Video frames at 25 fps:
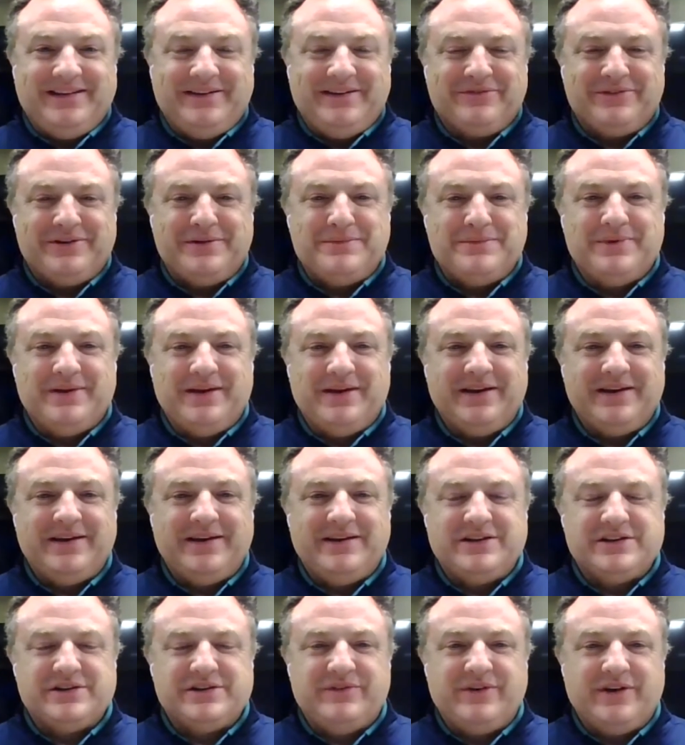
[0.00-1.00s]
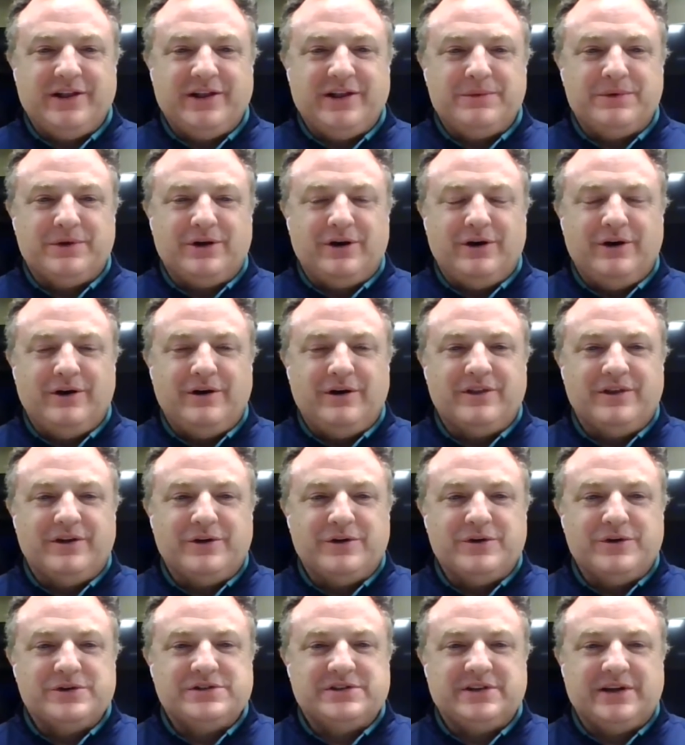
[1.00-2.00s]
That free blanket is available to all
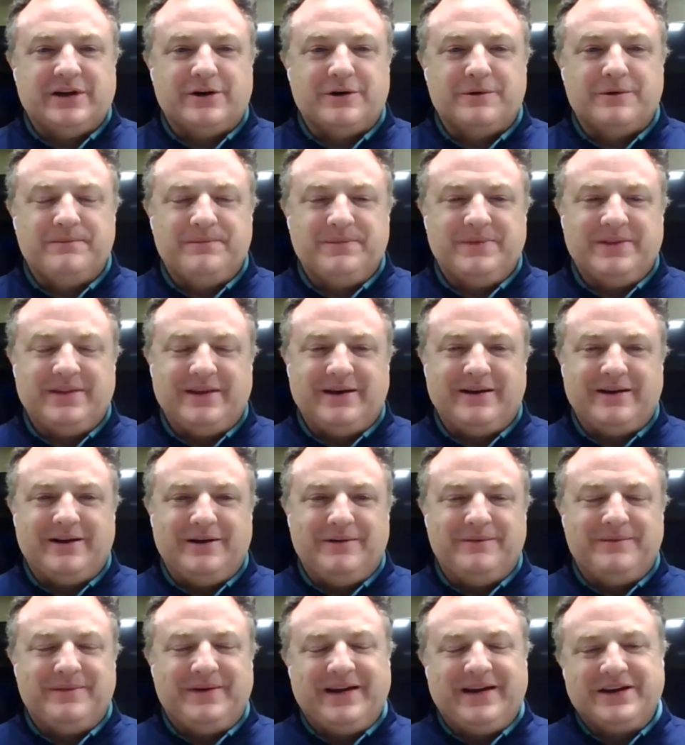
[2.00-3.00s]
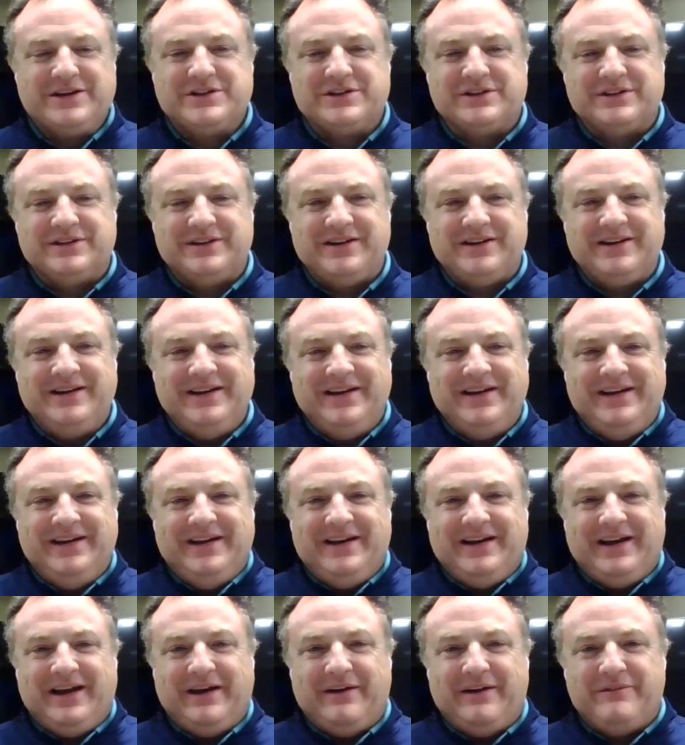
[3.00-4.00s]
those that actually
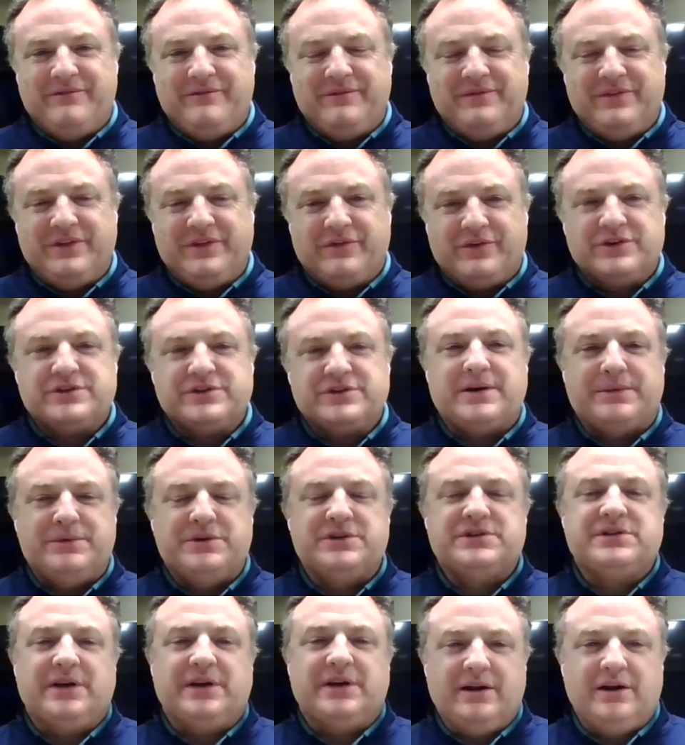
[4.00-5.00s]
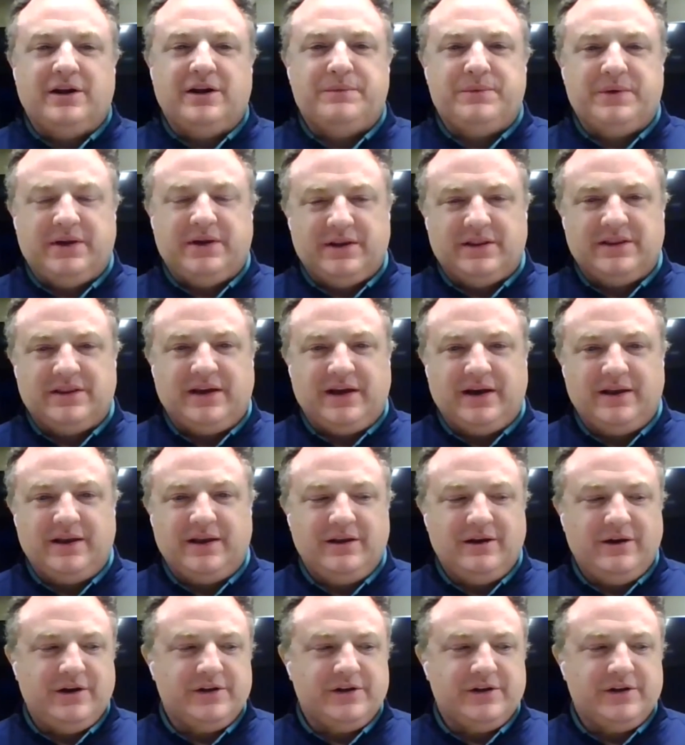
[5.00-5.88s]
have the first time you sign up to get that.